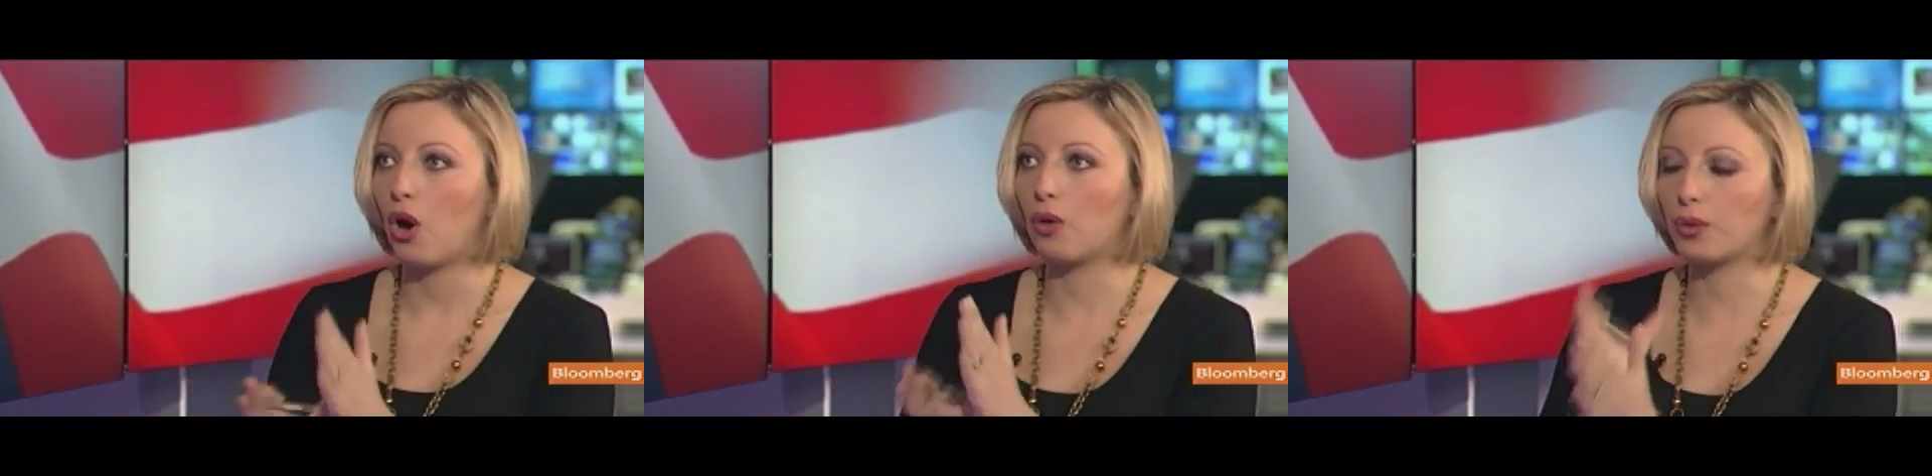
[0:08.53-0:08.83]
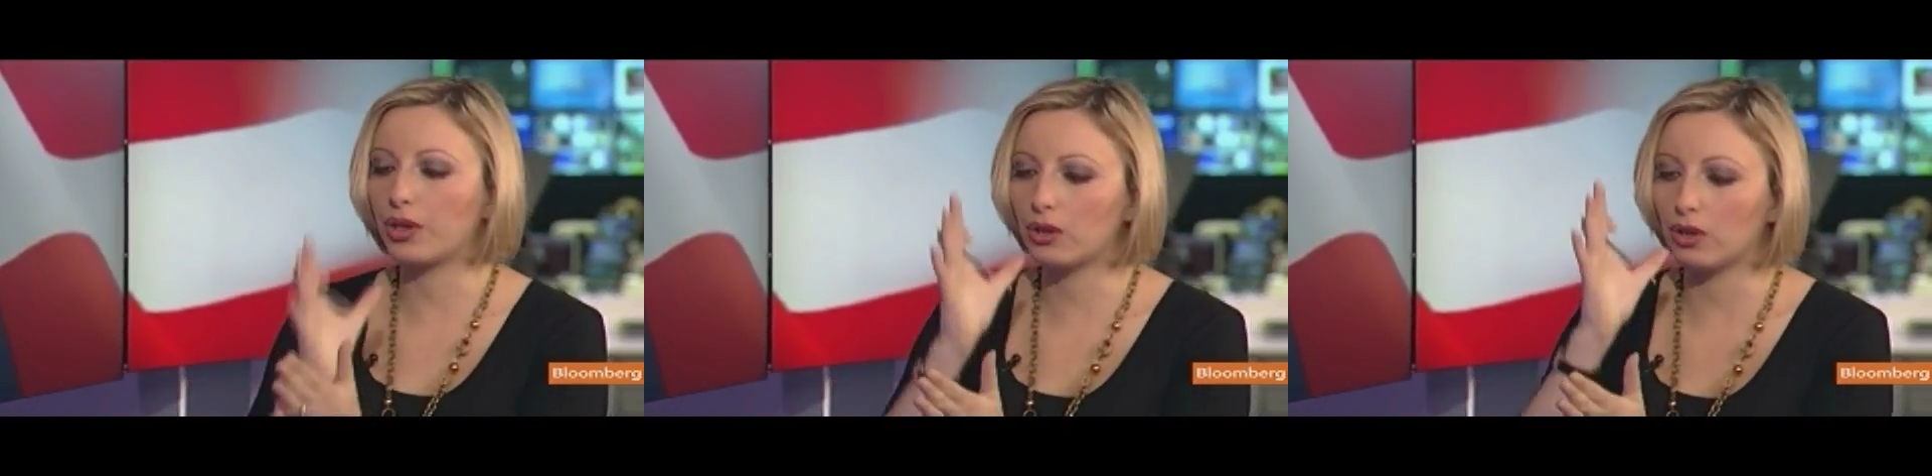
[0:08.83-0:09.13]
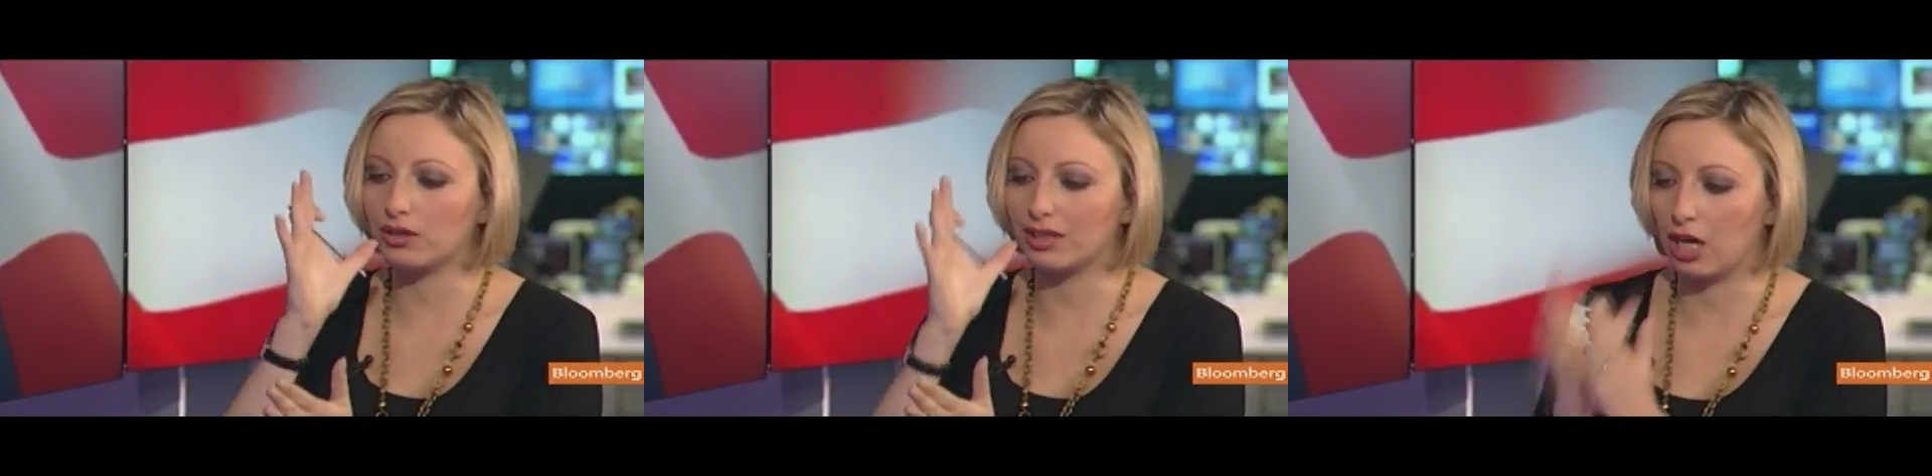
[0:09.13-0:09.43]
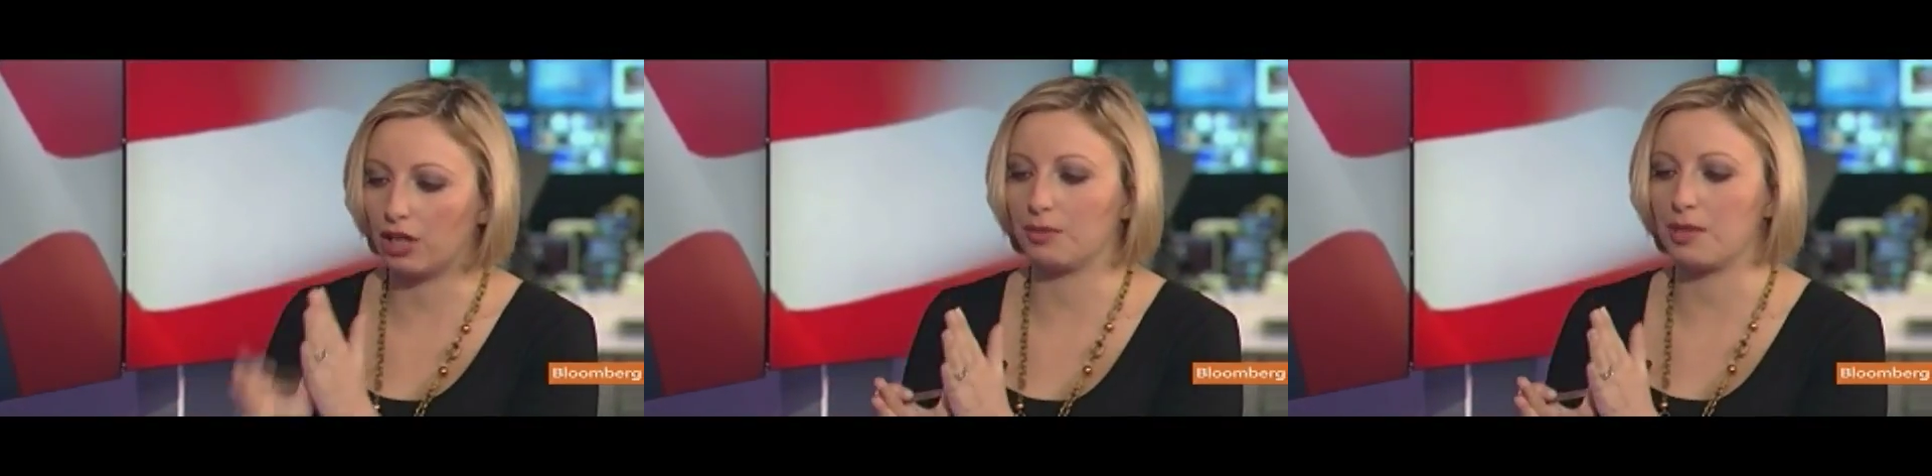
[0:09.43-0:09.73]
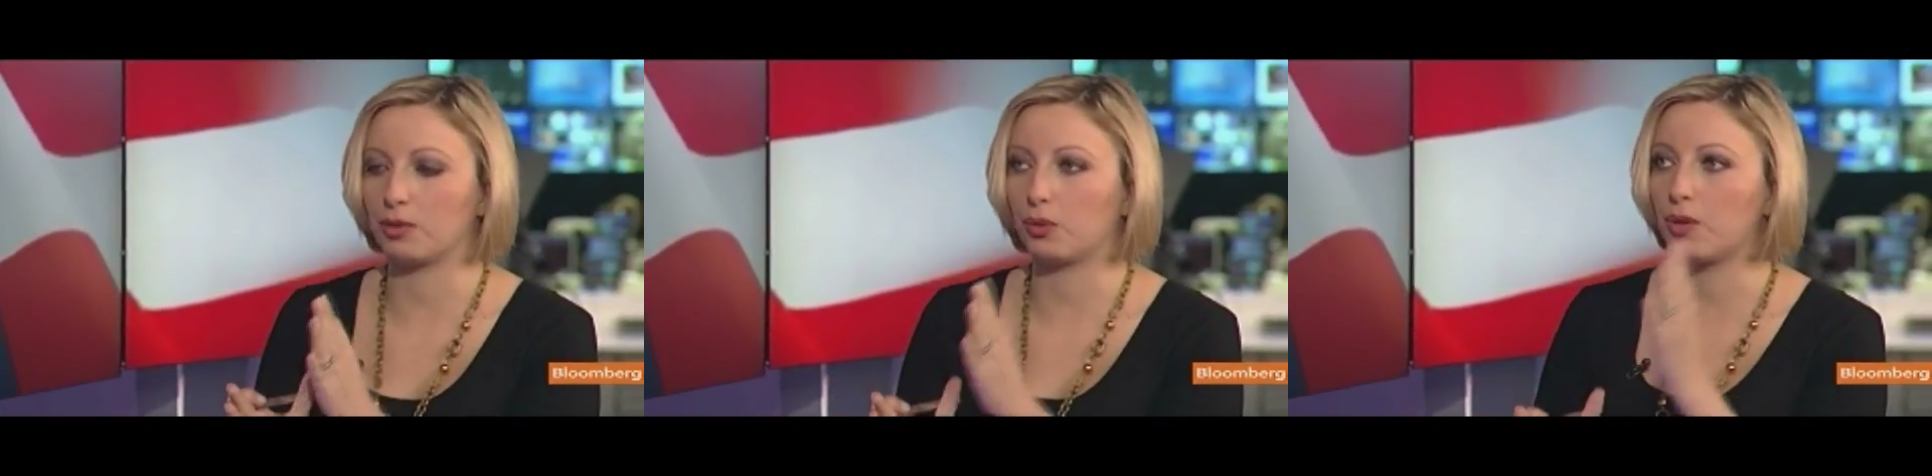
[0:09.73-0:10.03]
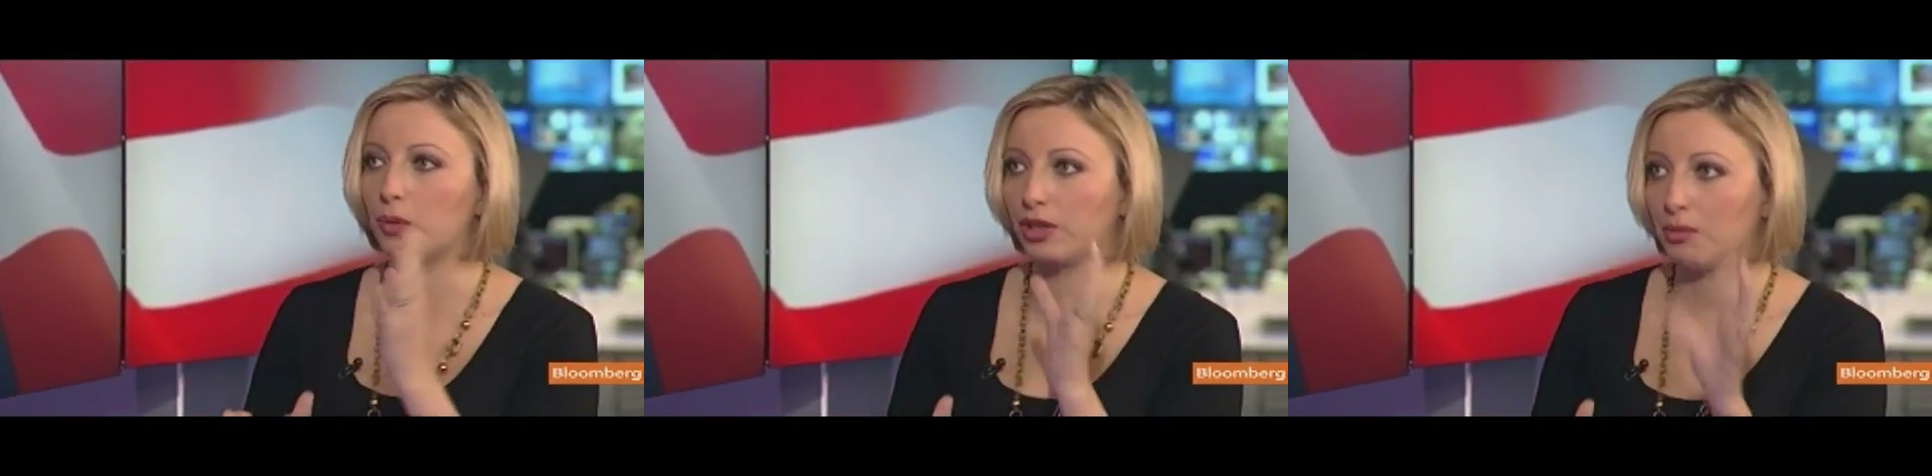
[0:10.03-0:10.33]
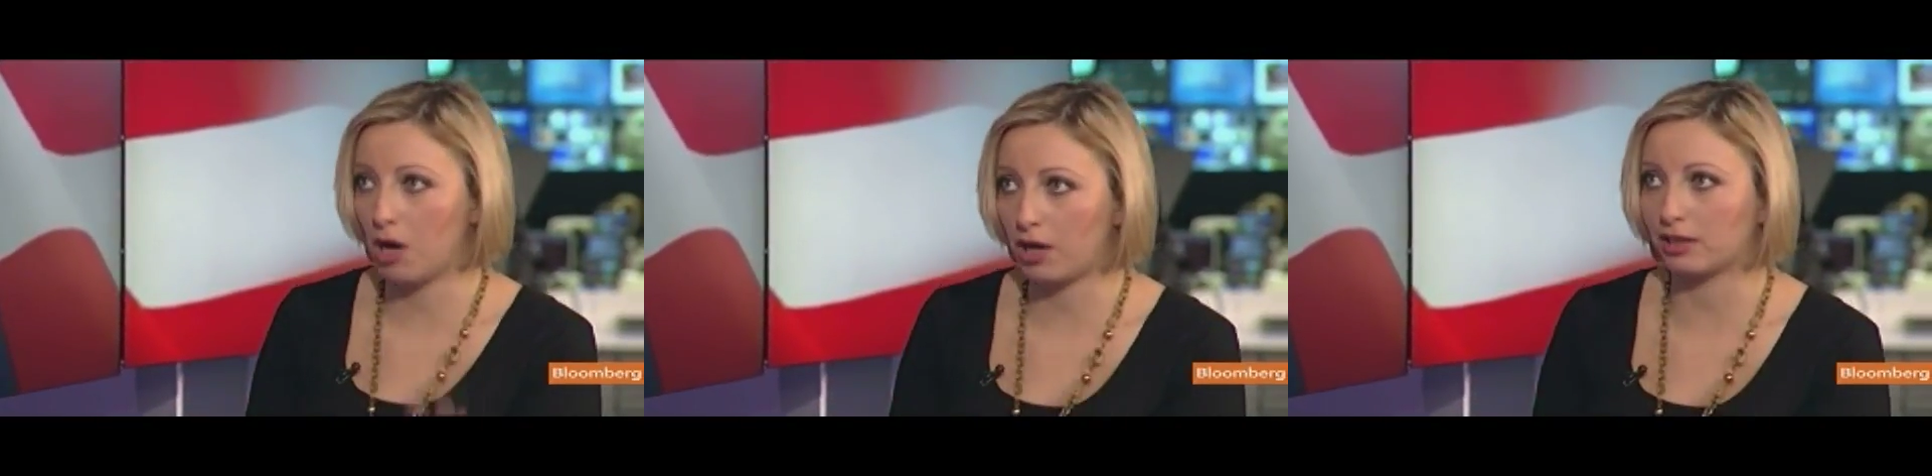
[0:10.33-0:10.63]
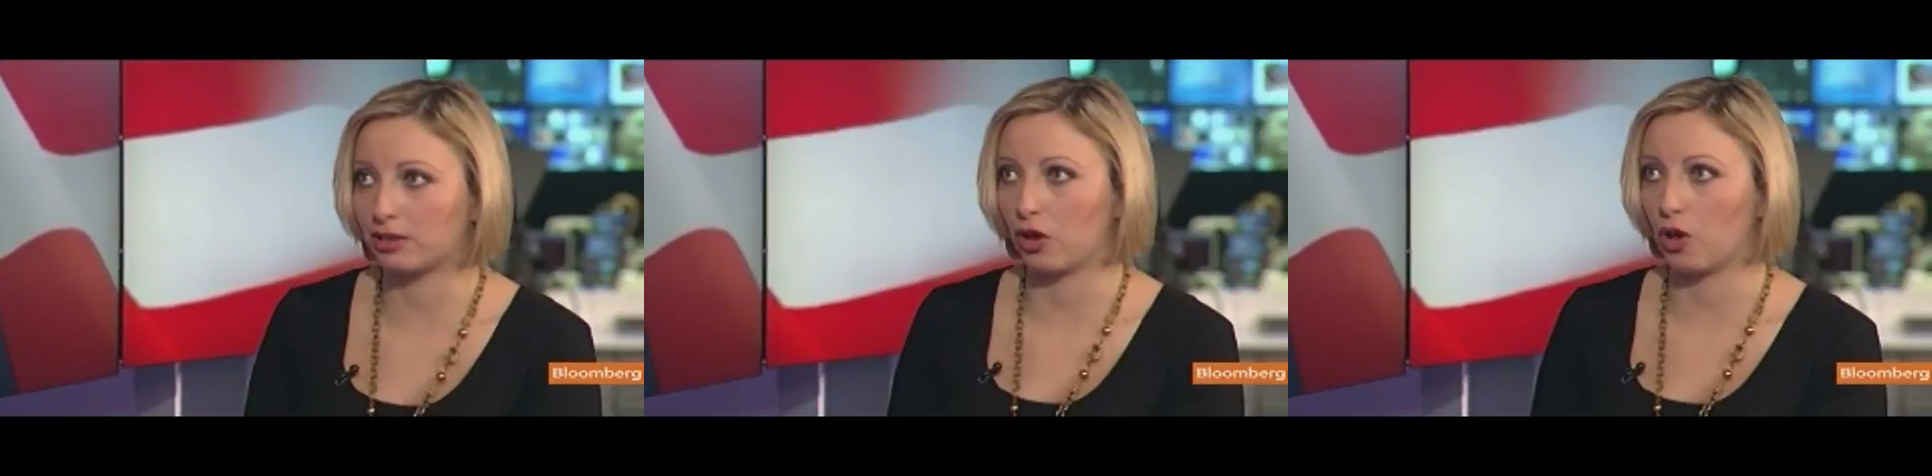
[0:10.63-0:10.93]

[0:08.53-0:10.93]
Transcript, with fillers: a real dichotomy between what the markets